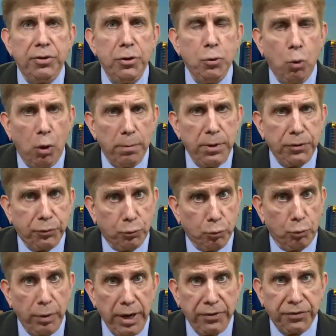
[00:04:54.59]
enormous
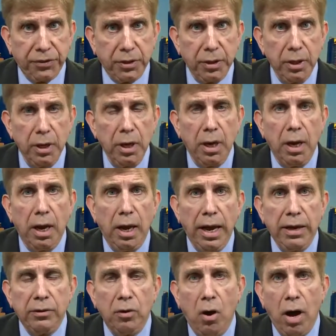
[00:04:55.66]
risk
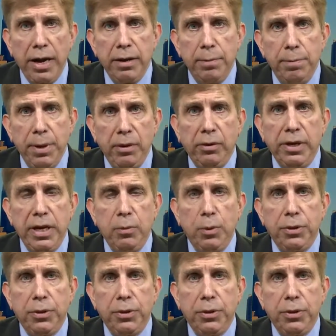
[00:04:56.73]
and liability